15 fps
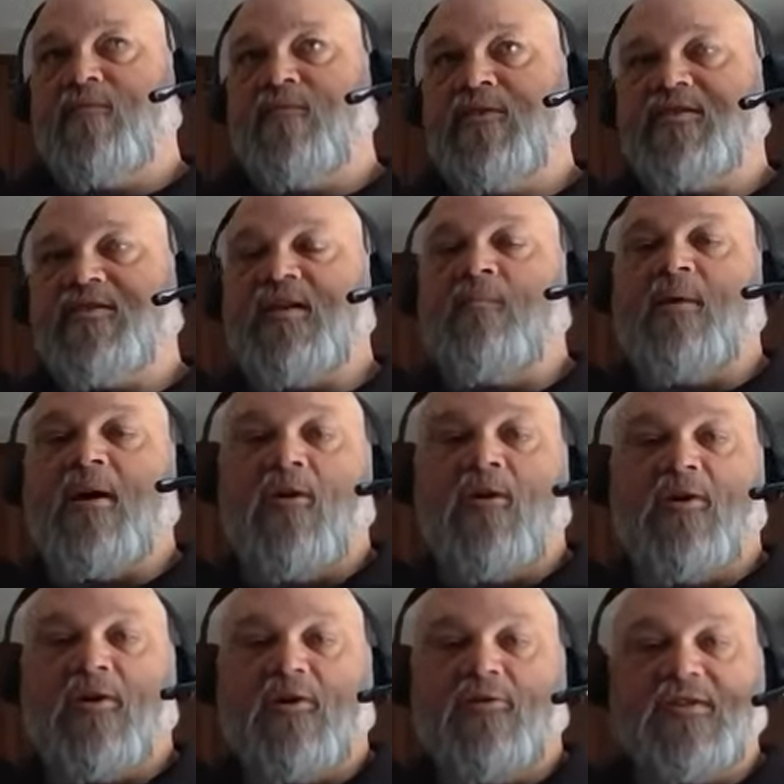the
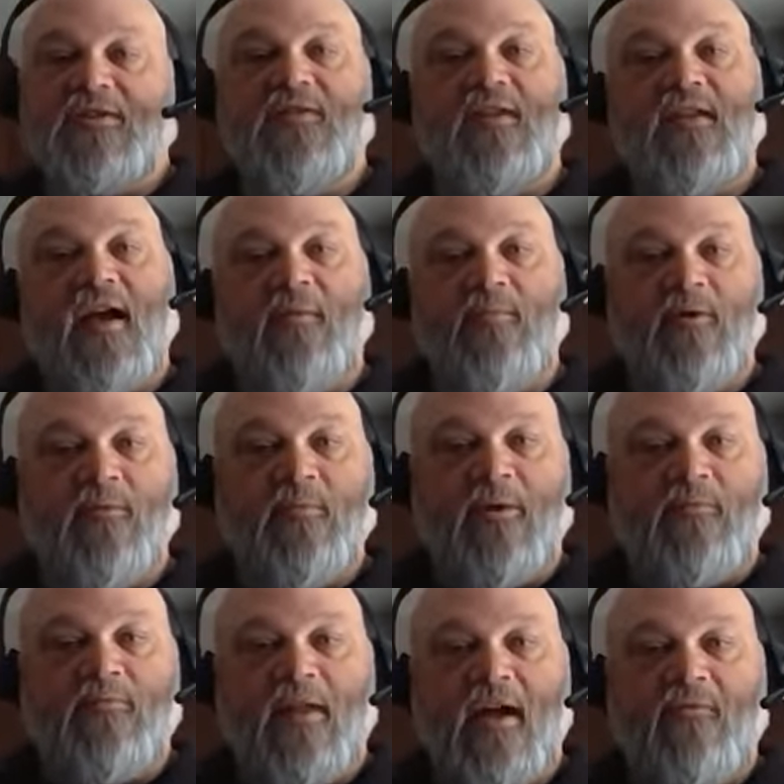semi-autos in the nine millimeter
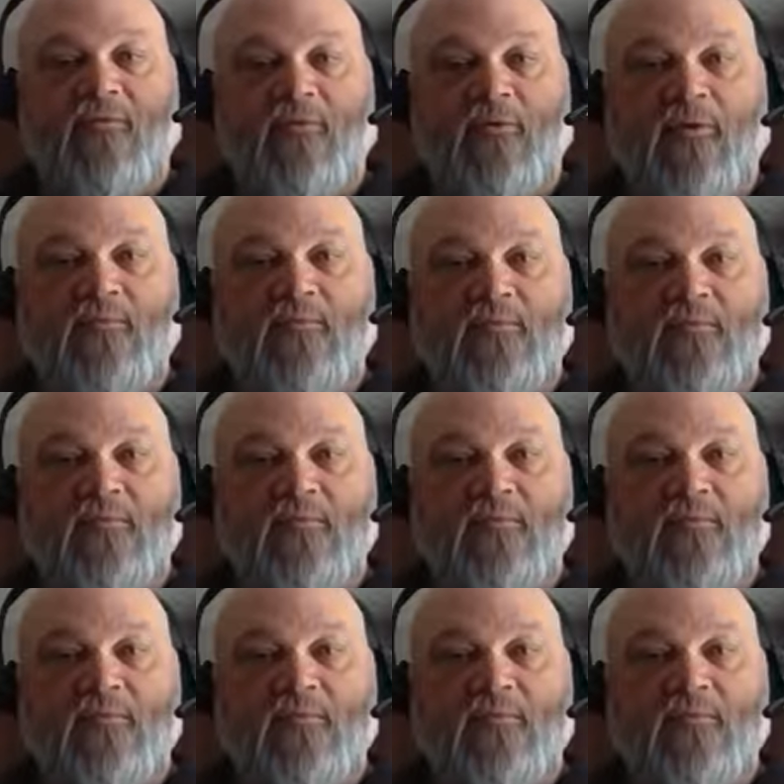platform,